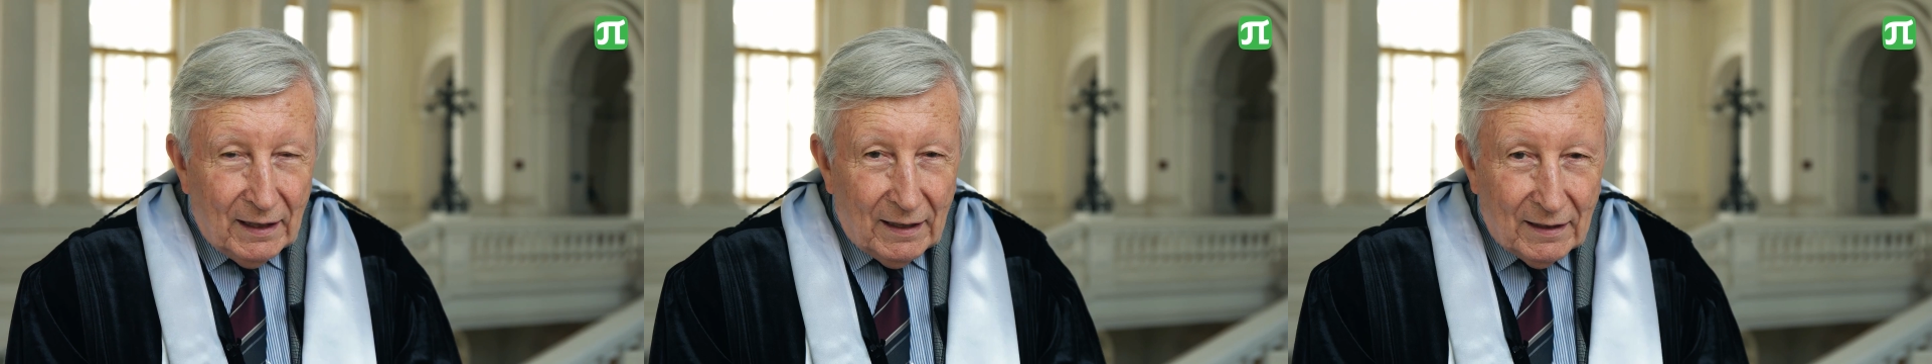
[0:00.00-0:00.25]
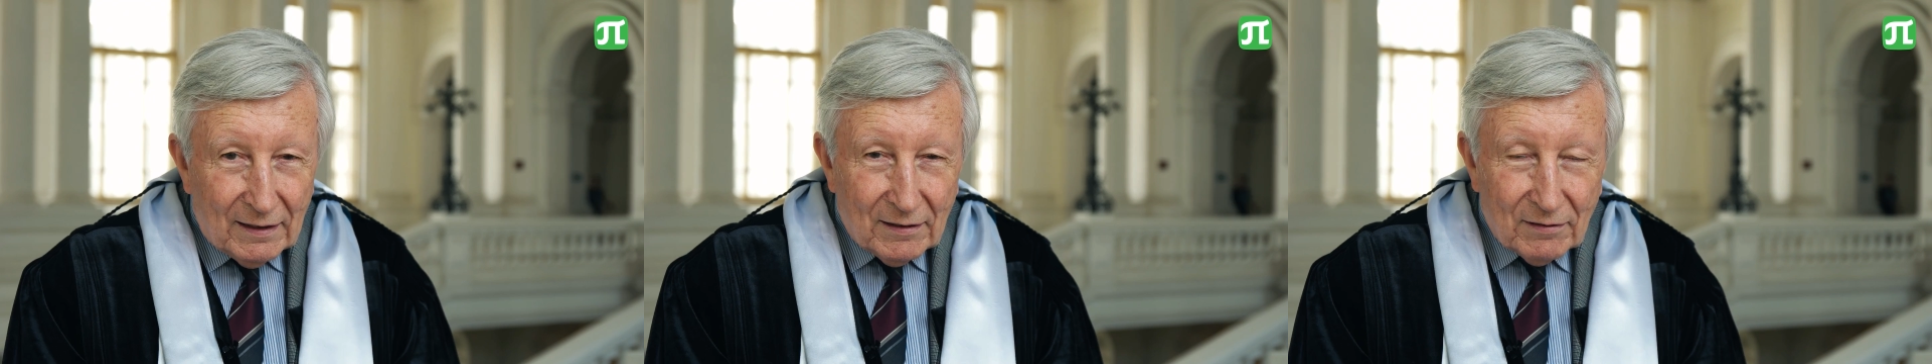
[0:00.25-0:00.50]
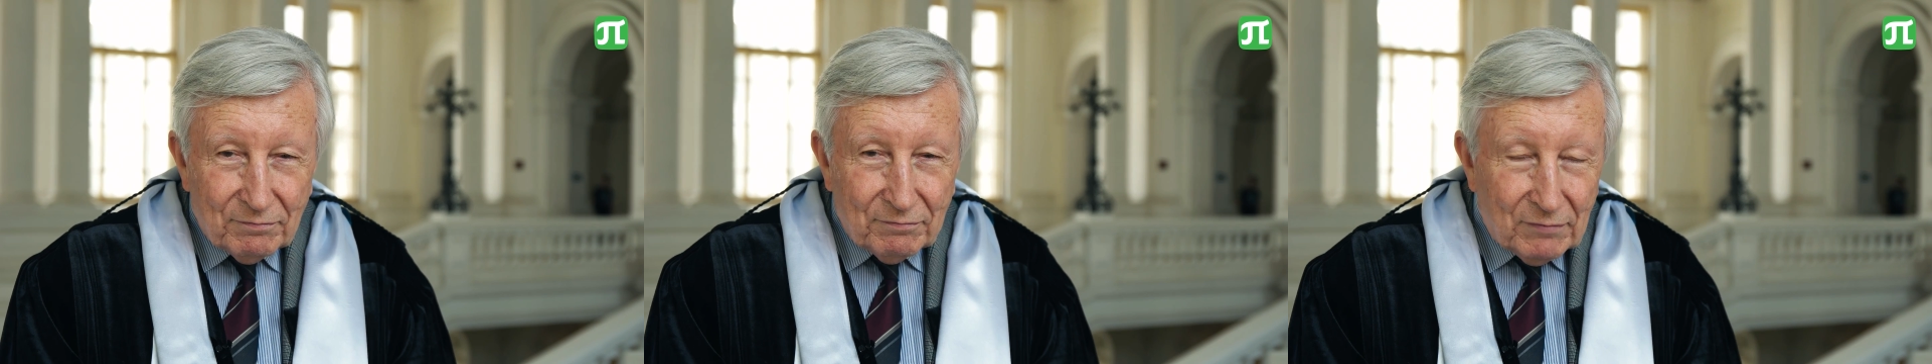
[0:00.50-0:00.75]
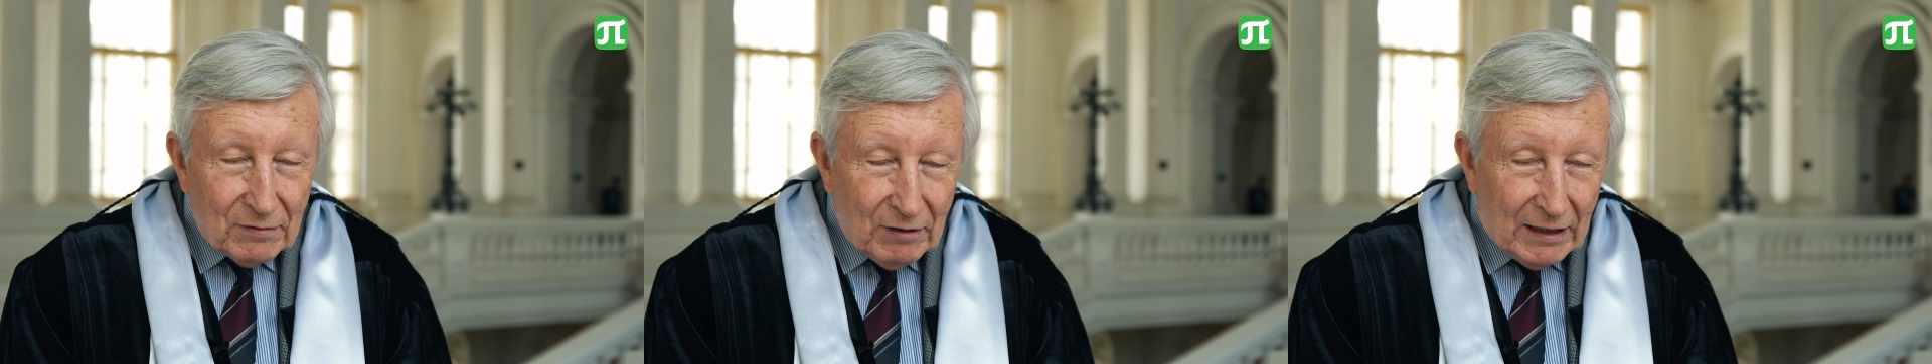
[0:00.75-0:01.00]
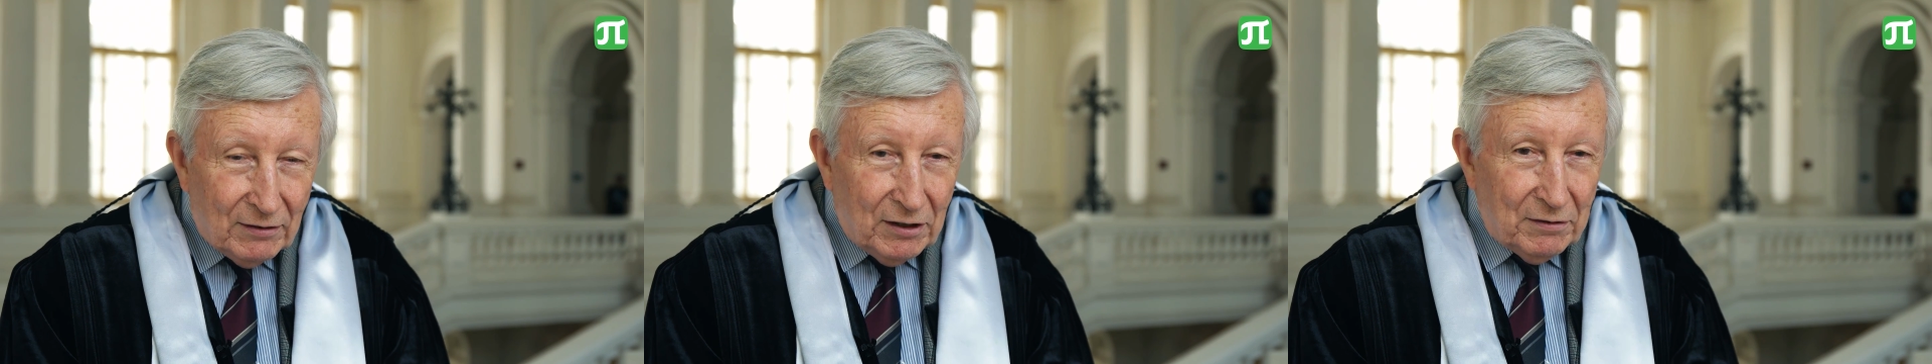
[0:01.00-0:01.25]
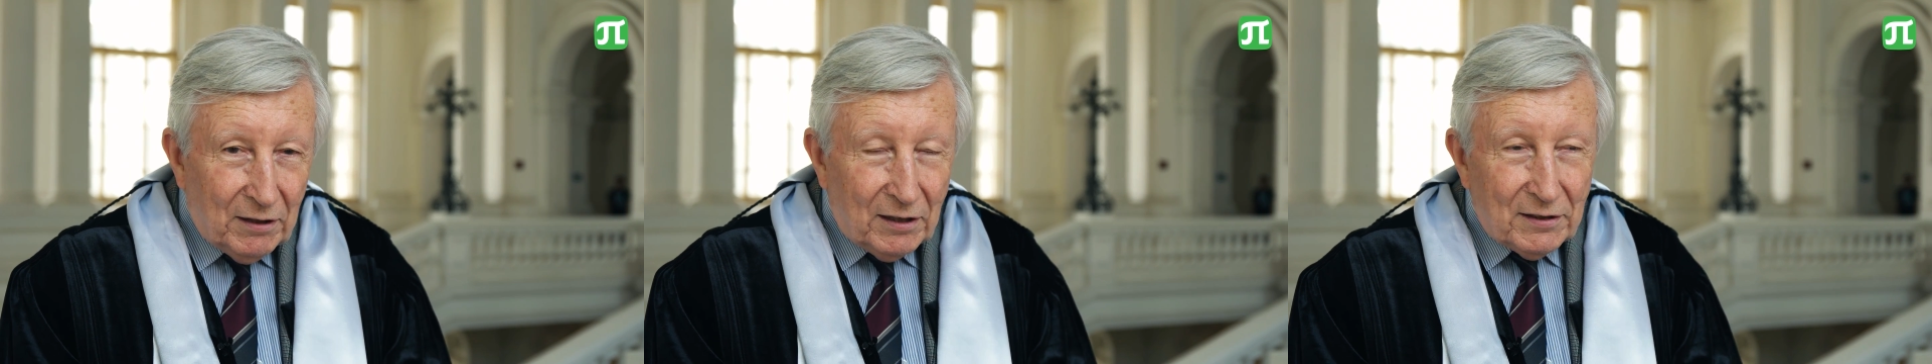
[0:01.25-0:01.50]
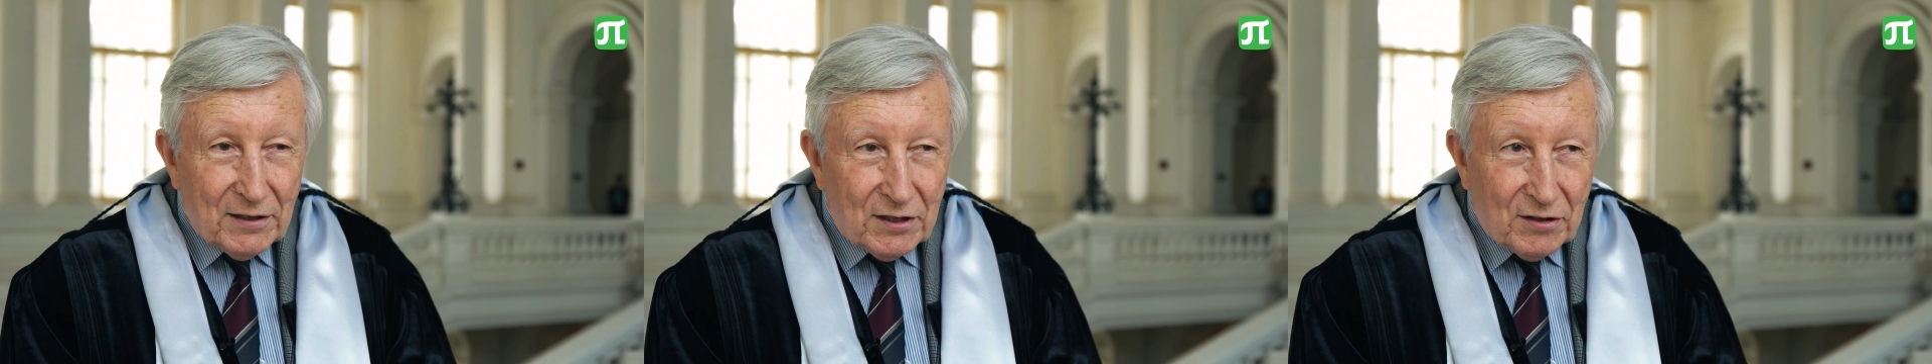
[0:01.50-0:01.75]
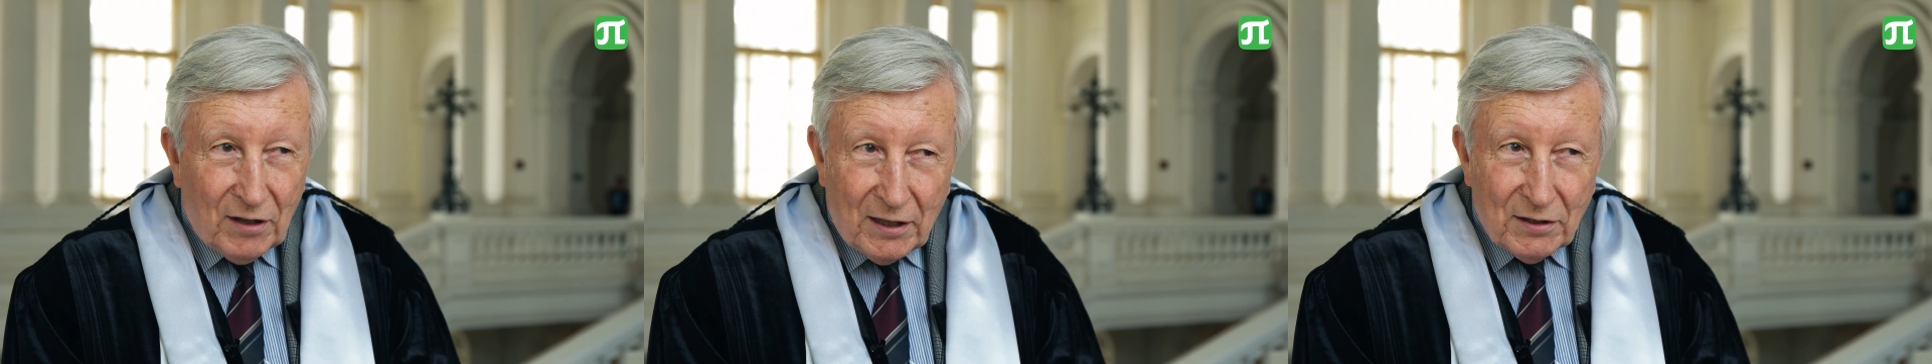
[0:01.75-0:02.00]
In the United
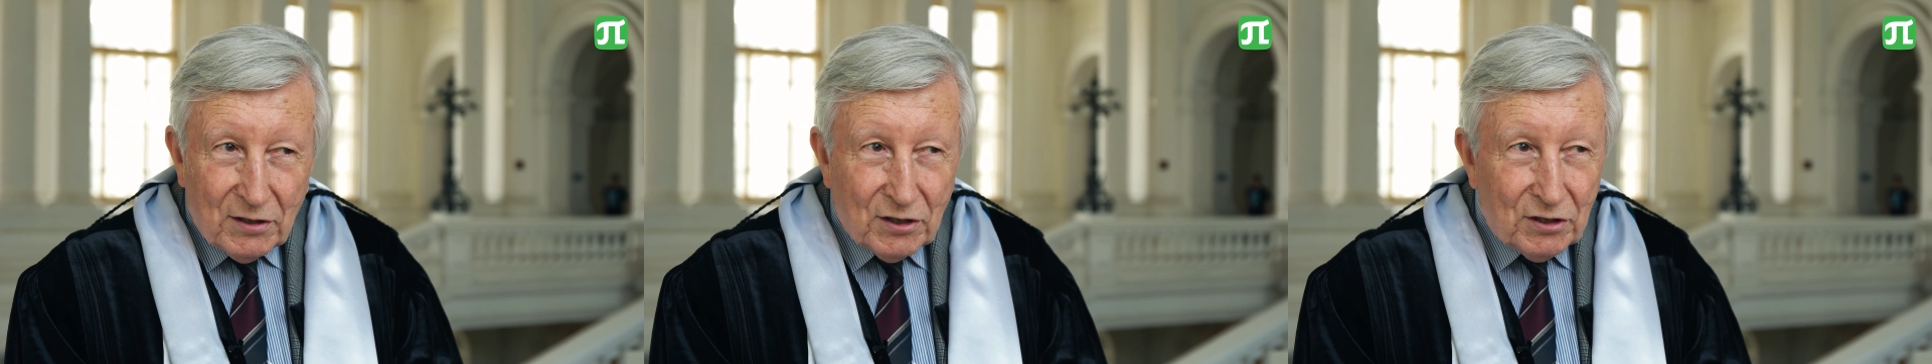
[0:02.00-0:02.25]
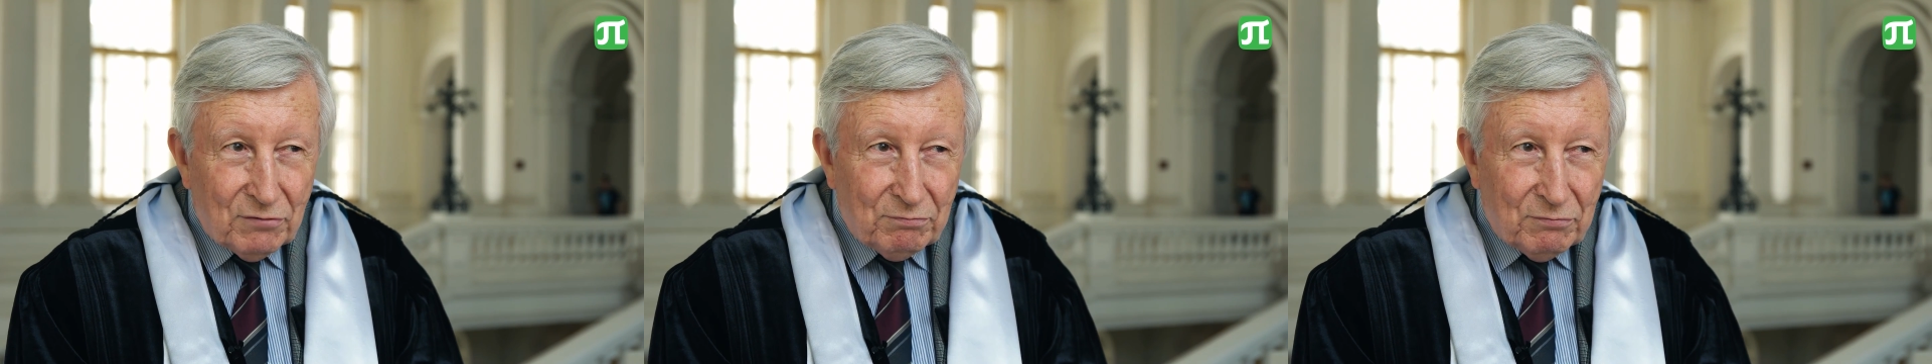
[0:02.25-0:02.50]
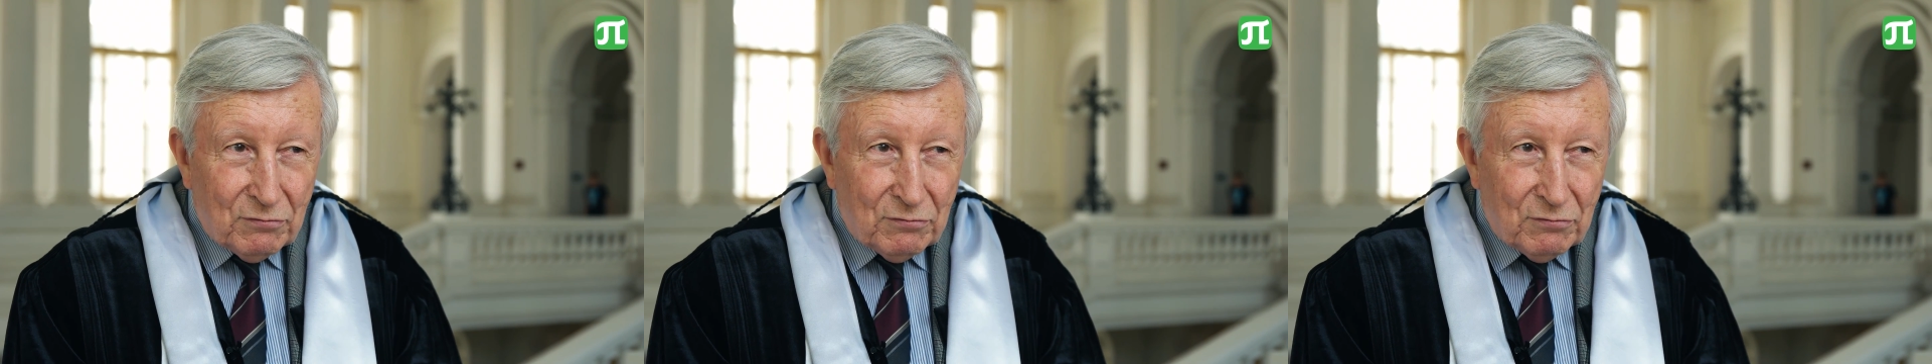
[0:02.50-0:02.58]
States,